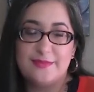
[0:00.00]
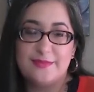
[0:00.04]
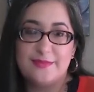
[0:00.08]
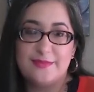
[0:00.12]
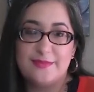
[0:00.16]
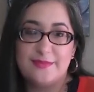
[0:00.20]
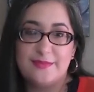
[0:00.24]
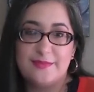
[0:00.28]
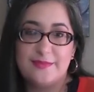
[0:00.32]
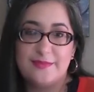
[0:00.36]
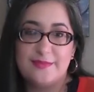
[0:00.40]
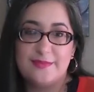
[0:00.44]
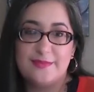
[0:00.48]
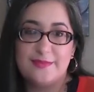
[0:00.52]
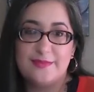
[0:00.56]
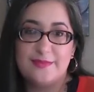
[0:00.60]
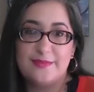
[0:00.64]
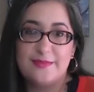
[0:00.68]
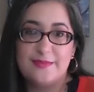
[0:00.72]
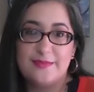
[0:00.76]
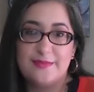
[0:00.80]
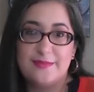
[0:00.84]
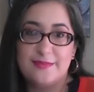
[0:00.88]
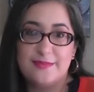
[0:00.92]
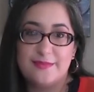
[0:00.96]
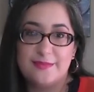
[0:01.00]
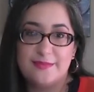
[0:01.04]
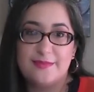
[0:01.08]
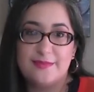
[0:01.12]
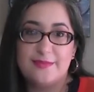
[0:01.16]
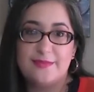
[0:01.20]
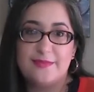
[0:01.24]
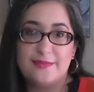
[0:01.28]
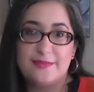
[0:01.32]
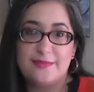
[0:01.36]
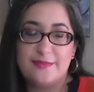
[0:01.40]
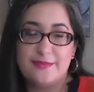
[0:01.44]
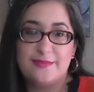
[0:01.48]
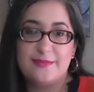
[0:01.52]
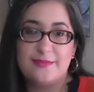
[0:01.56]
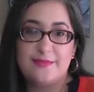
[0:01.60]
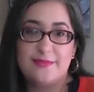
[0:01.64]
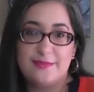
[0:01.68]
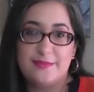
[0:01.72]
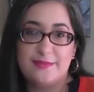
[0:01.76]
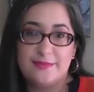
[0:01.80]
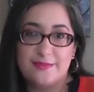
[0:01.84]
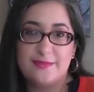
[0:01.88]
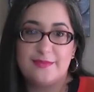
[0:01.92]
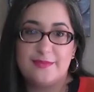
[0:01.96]

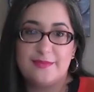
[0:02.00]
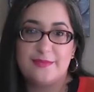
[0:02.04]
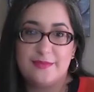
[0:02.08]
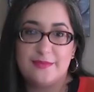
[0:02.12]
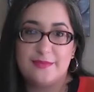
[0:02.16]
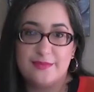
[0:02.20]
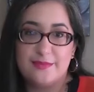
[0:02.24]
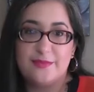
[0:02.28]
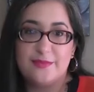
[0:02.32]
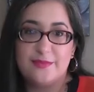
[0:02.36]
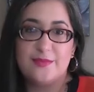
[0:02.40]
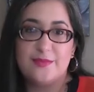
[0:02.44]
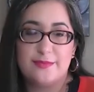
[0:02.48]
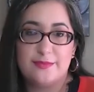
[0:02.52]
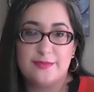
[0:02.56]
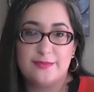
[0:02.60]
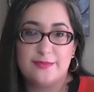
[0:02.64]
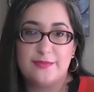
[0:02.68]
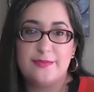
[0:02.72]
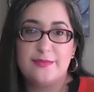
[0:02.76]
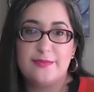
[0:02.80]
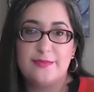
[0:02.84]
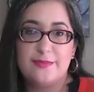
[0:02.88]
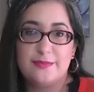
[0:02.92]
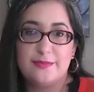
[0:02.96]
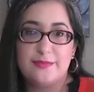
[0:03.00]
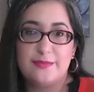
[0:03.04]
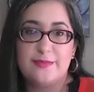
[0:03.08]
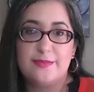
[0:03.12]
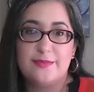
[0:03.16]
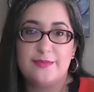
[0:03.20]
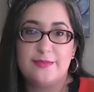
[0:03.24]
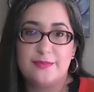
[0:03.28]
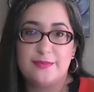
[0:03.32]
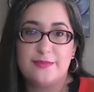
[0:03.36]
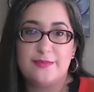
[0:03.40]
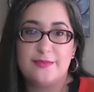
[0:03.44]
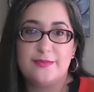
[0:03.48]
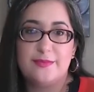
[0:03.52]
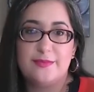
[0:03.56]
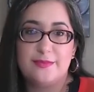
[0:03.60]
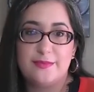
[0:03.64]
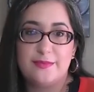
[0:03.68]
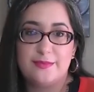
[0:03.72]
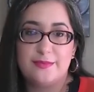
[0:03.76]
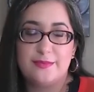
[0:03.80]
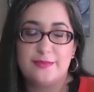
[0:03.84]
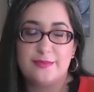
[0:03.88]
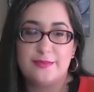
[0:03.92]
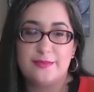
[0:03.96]

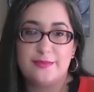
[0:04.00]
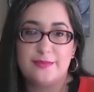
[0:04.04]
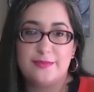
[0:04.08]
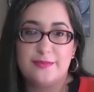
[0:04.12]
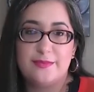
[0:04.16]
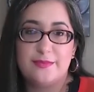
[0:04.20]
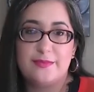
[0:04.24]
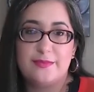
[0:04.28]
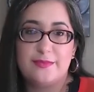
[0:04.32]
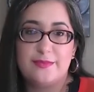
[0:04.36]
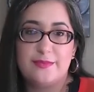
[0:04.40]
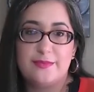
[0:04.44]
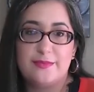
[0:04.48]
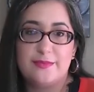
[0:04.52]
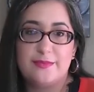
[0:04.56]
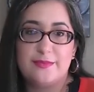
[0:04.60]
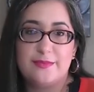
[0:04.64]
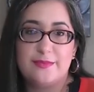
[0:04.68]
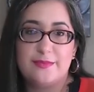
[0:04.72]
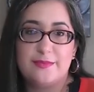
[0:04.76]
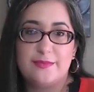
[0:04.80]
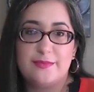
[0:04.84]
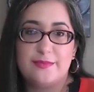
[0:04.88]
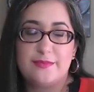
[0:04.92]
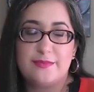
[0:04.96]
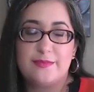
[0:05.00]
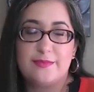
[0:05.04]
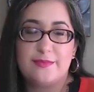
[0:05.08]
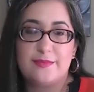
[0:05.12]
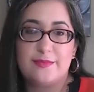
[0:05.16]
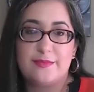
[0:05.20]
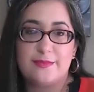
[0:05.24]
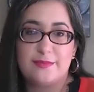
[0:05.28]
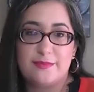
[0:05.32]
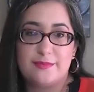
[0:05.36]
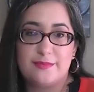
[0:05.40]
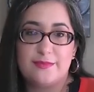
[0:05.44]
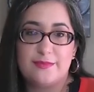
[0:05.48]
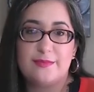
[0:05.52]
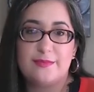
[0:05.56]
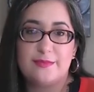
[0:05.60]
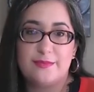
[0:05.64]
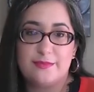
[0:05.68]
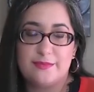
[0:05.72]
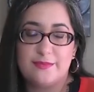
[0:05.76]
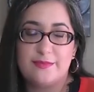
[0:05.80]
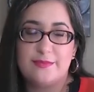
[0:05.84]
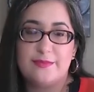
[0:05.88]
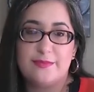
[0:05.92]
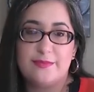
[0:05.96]

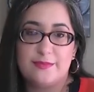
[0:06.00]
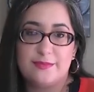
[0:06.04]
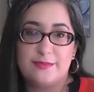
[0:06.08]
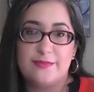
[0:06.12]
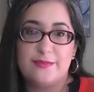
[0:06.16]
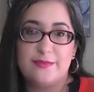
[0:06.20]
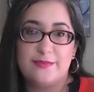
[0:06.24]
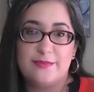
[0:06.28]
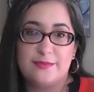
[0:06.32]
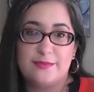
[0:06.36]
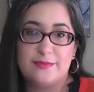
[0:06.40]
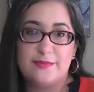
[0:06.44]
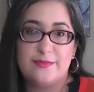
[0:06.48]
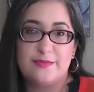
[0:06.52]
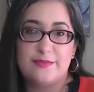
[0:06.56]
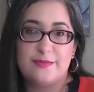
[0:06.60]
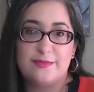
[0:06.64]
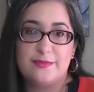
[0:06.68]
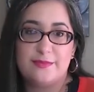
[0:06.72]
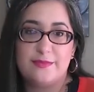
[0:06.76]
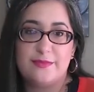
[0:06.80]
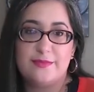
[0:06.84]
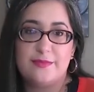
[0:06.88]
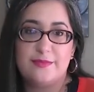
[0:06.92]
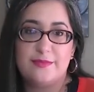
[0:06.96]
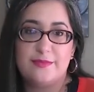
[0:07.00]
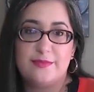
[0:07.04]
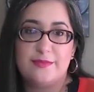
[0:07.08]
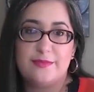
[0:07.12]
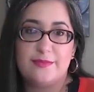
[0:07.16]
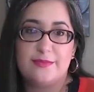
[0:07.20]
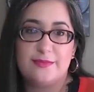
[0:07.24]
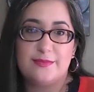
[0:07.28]
[no speech]